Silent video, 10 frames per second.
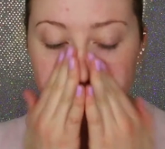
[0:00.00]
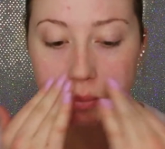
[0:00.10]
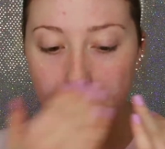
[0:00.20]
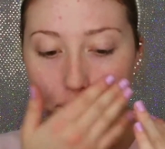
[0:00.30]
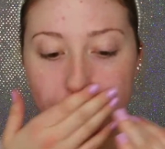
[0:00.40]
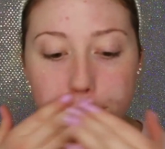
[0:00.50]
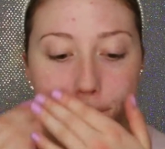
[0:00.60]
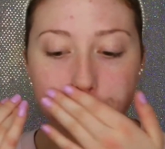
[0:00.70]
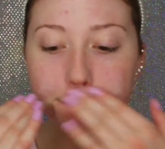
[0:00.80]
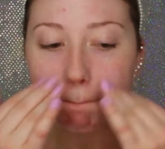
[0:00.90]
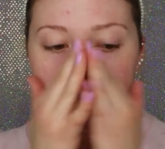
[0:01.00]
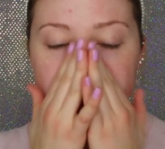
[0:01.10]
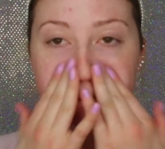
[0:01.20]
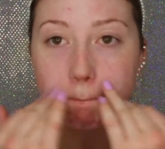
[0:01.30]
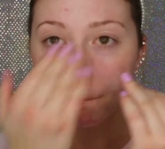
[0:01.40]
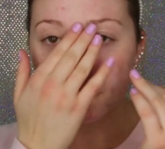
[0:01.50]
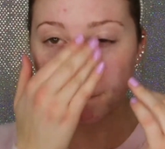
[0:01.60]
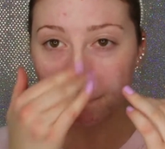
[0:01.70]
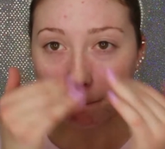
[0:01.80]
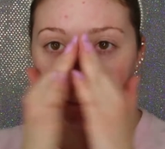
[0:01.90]
am using NYX Angel Veil
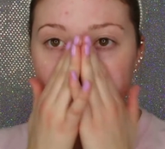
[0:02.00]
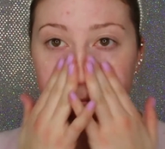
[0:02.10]
Primer.